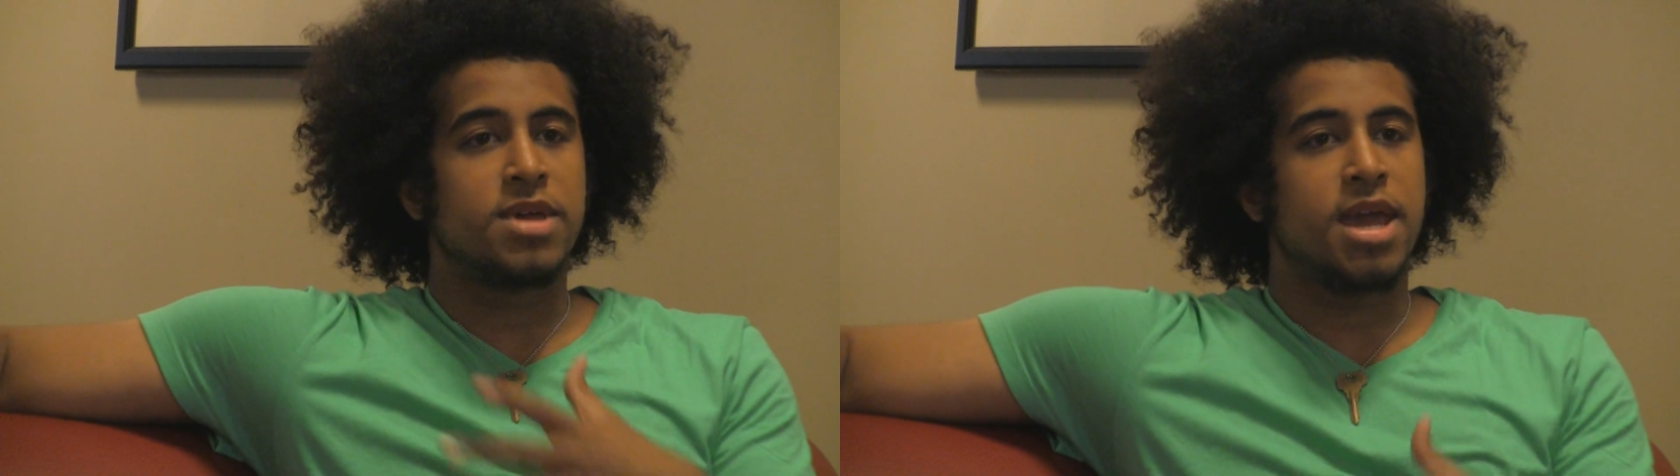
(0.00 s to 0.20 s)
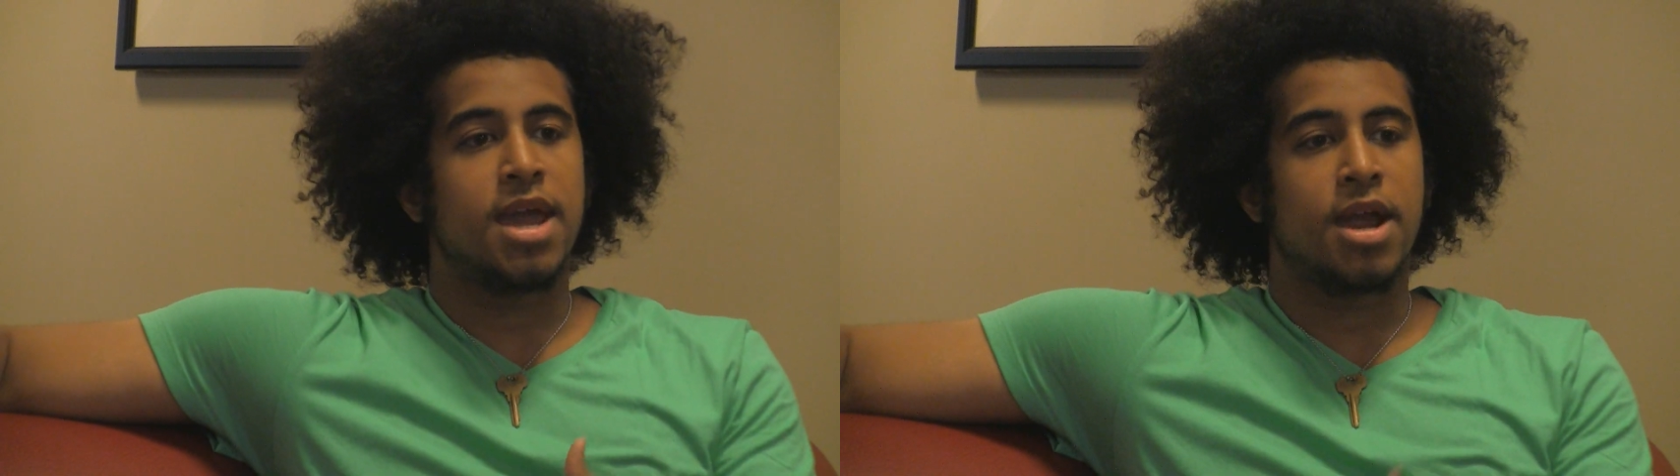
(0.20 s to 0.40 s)

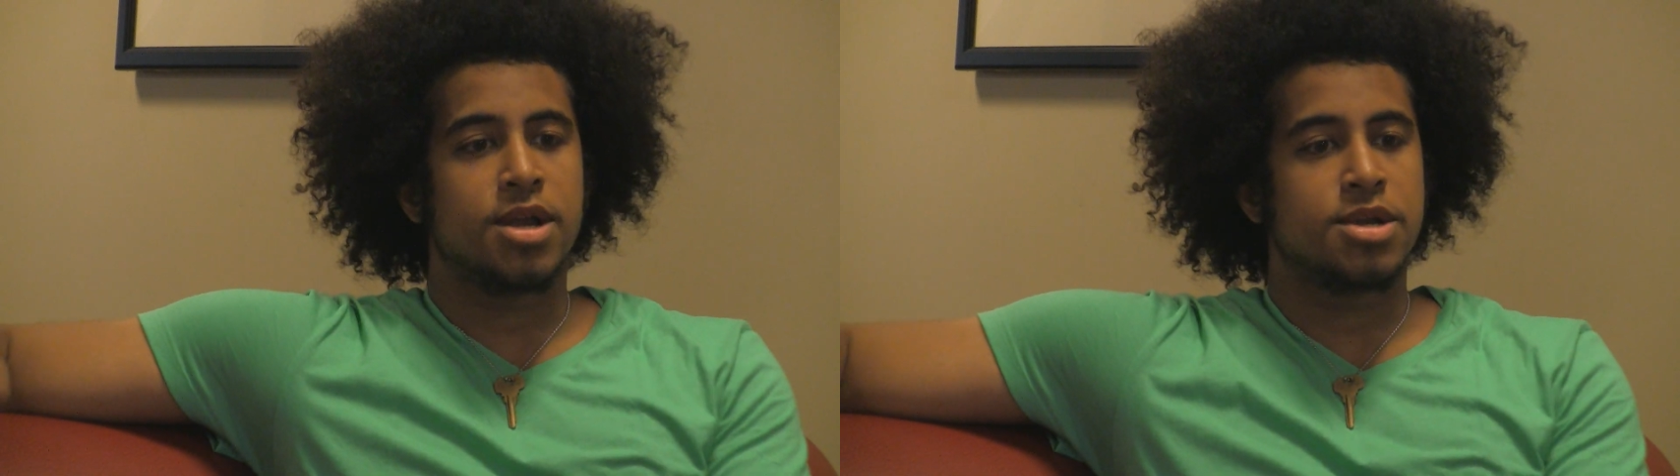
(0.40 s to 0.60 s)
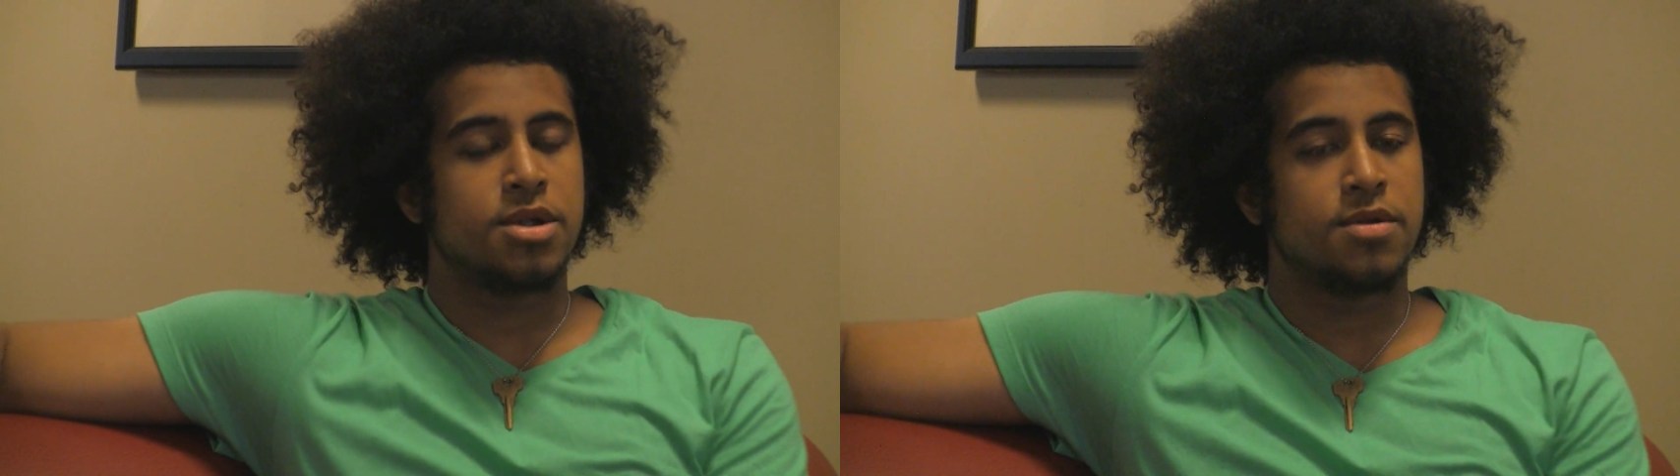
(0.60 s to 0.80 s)

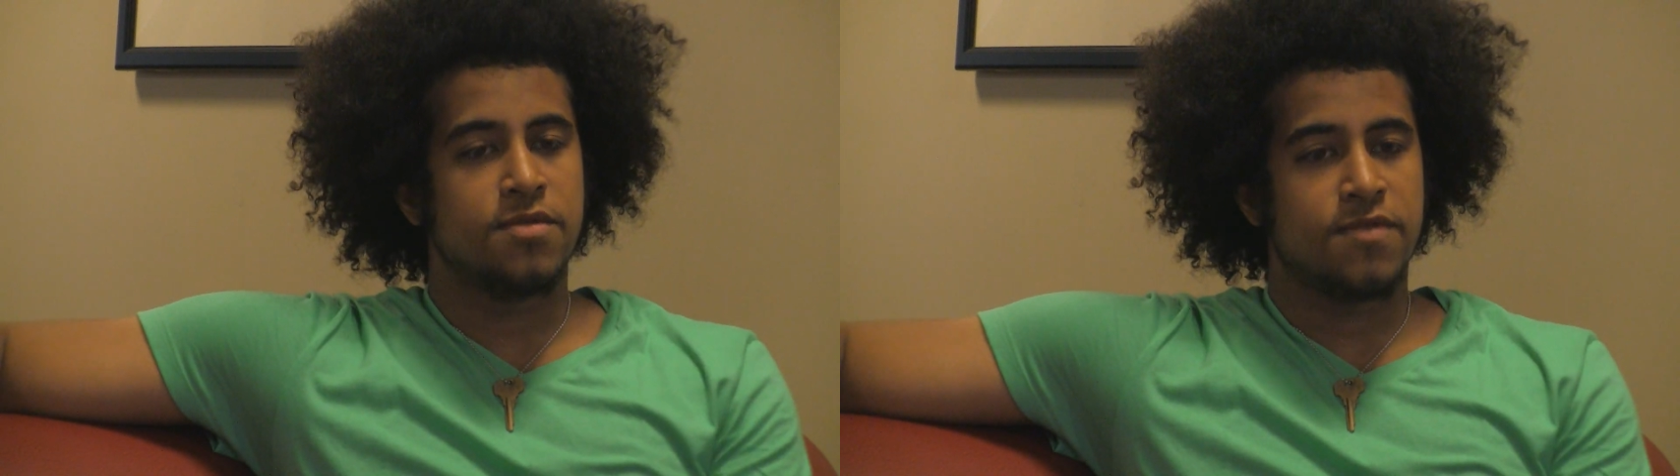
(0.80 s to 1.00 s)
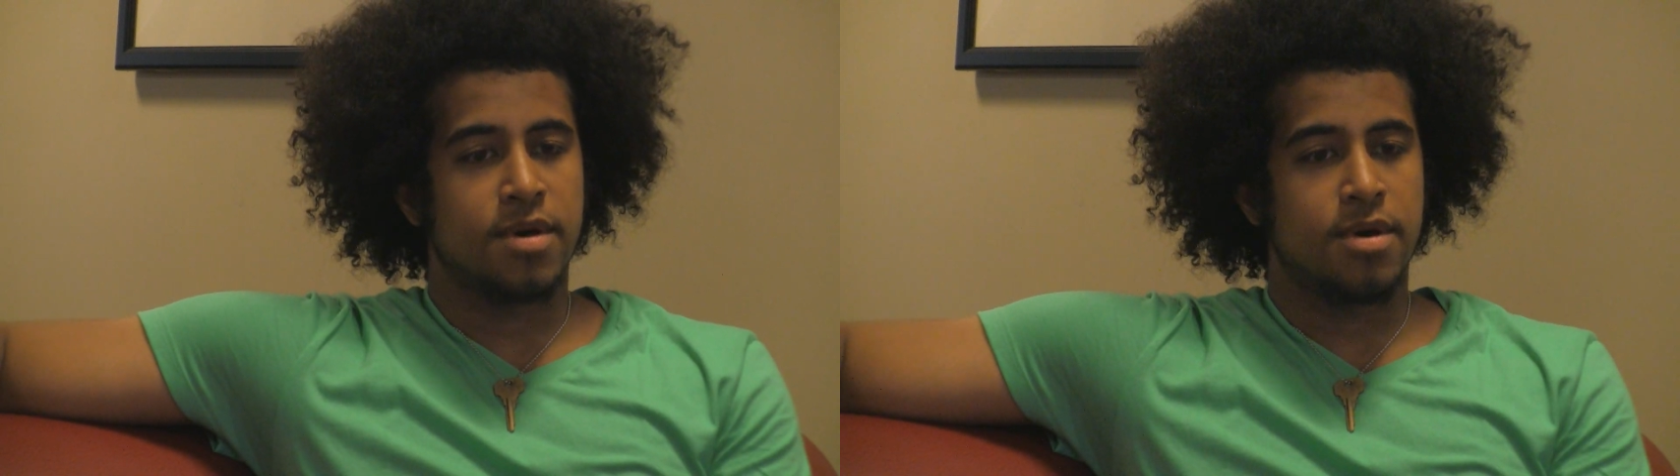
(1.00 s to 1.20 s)
character
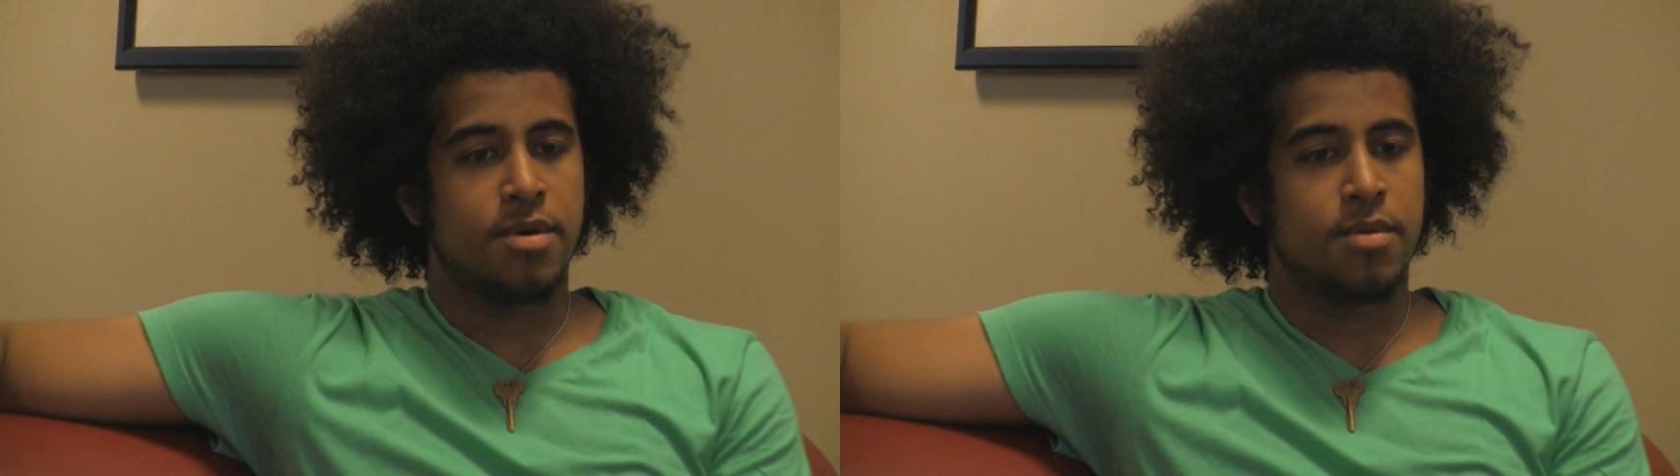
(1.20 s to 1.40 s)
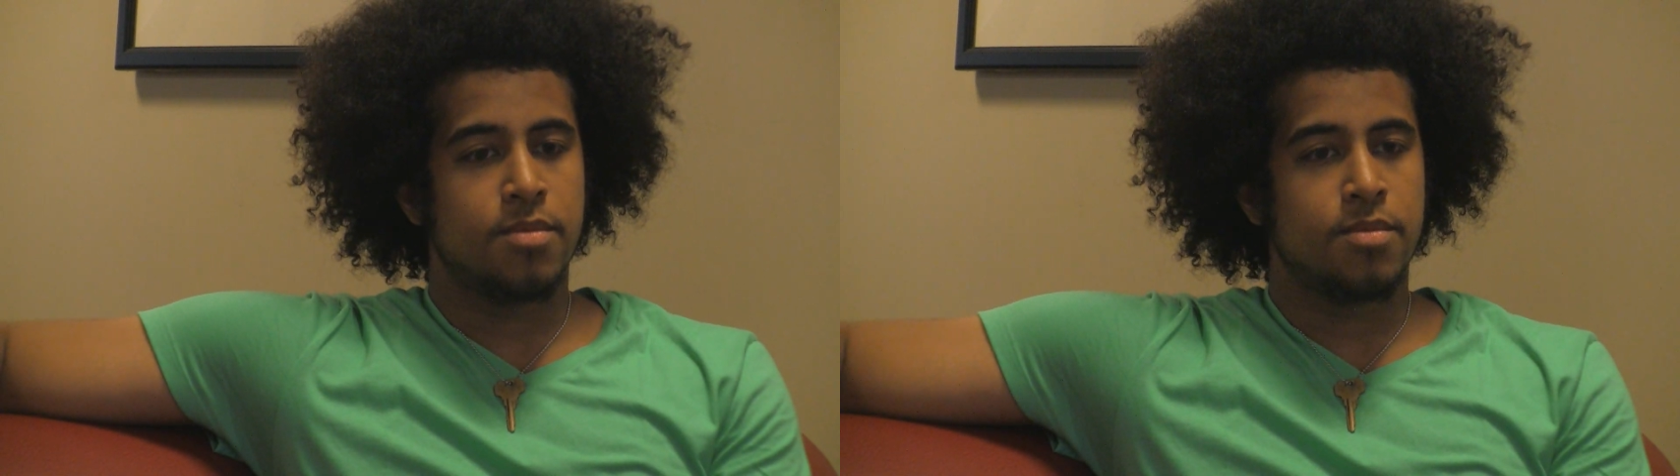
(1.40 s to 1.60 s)

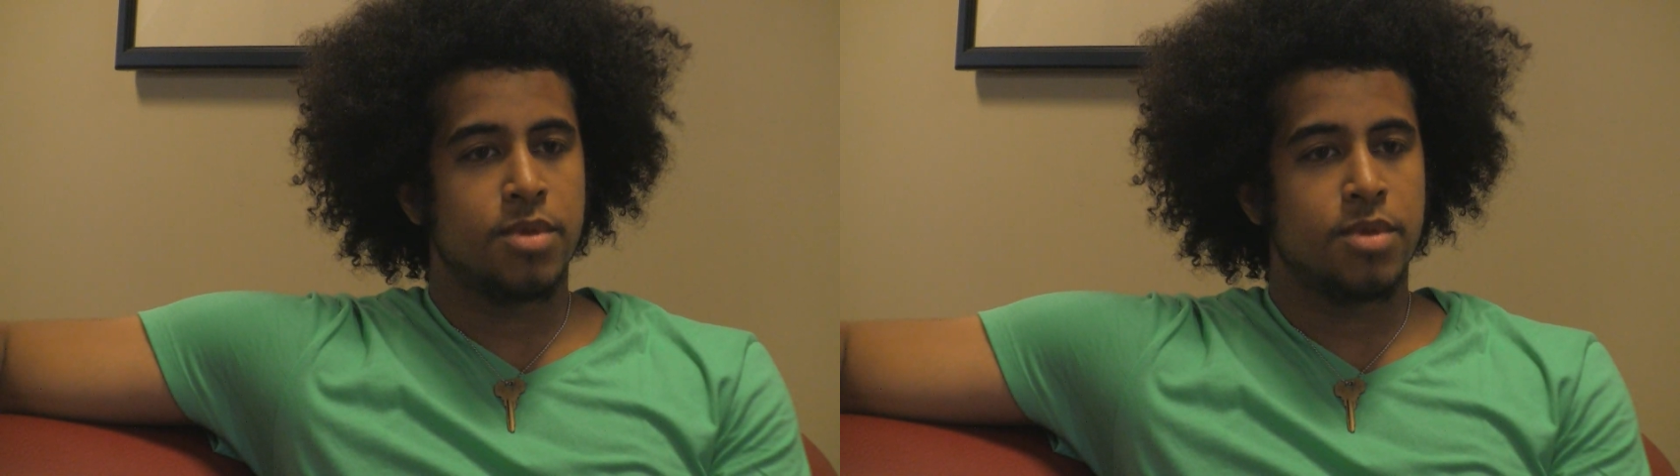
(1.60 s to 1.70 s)
of,